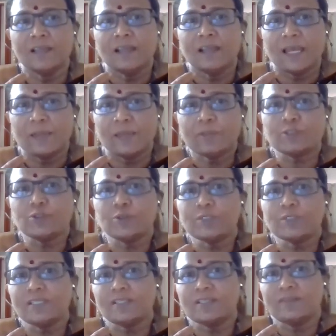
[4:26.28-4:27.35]
am
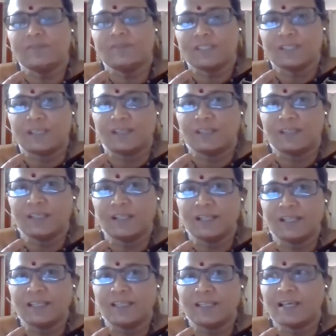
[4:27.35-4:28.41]
associated with
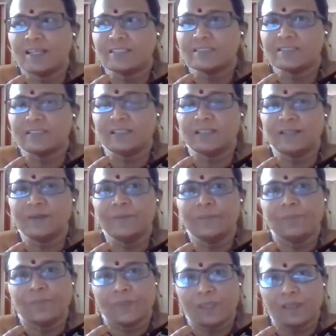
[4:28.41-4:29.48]
NDLI as
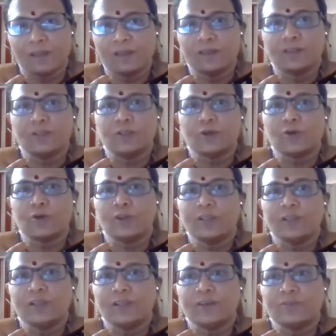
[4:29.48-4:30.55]
the
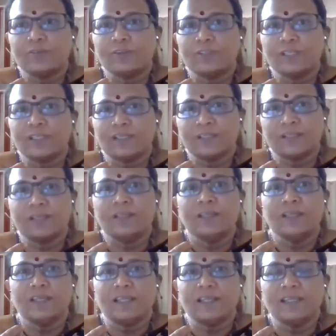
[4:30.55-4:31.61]
coordinator for the
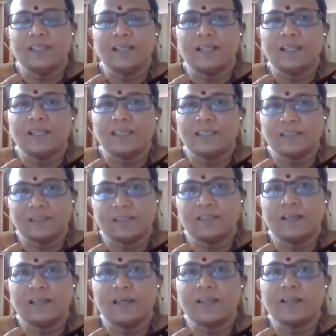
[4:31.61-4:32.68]
NDLI
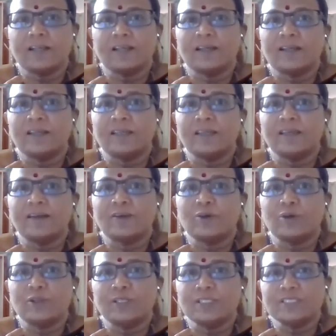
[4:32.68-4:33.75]
in our
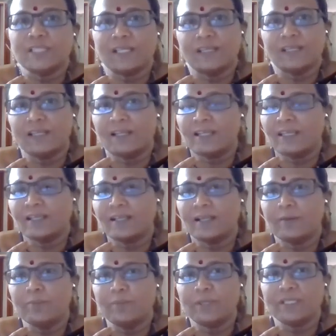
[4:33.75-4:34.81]
college NDLA
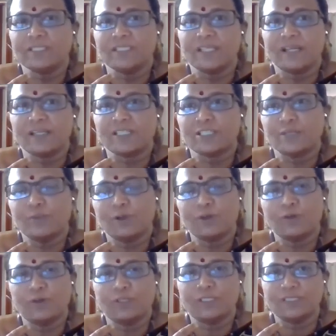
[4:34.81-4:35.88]
club, PGR Krishnamal
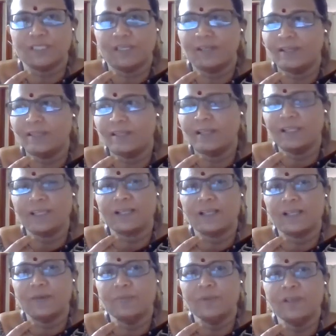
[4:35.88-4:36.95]
College NDLA
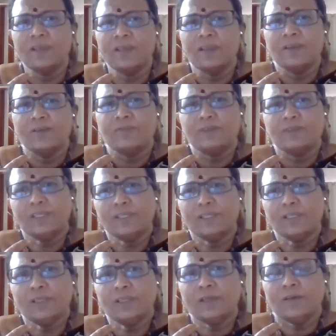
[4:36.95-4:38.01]
club.
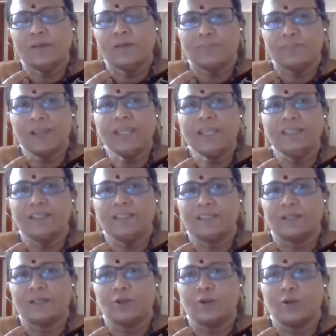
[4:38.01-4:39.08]
We find
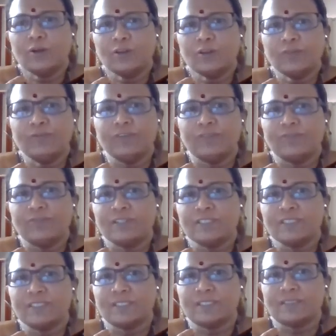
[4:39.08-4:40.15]
a lot of
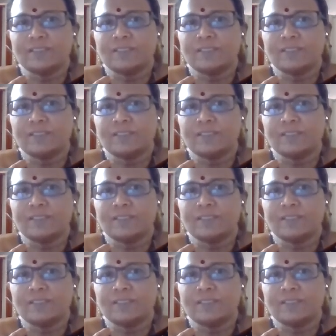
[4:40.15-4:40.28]
differences